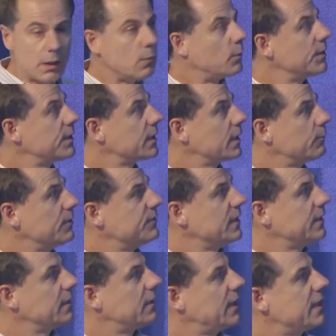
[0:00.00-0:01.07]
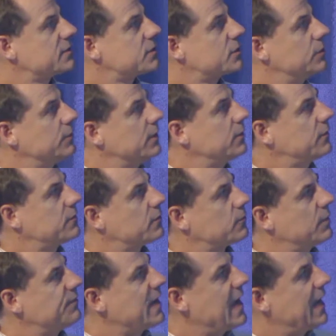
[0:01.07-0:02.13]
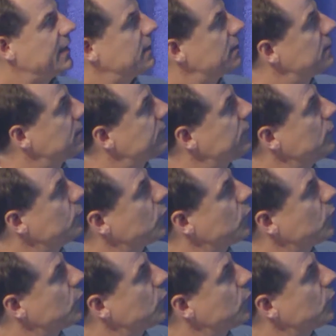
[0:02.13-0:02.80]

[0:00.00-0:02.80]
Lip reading: One thing that we've done in the last 2 years is we've added a few